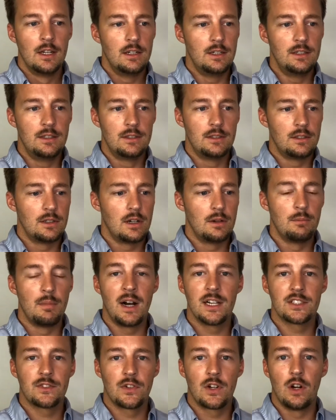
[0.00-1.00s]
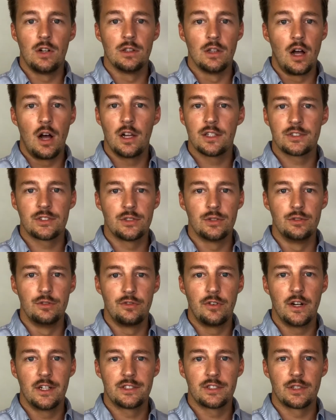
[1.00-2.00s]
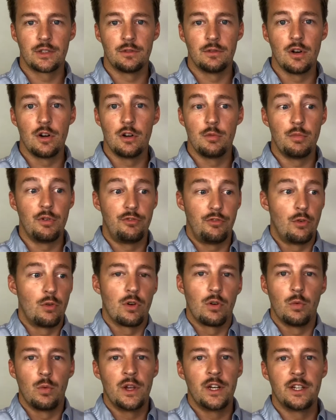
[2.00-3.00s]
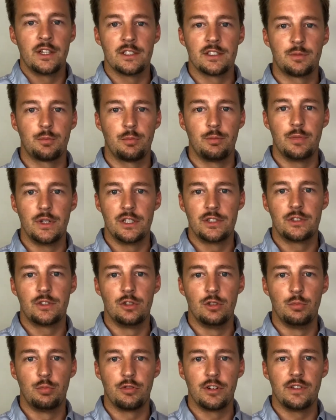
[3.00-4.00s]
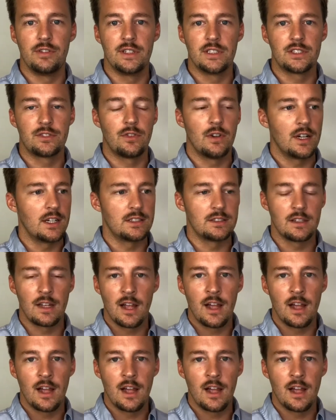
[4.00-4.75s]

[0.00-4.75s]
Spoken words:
Masvidal lost 2 fights in a row before winning his 2 previous fights.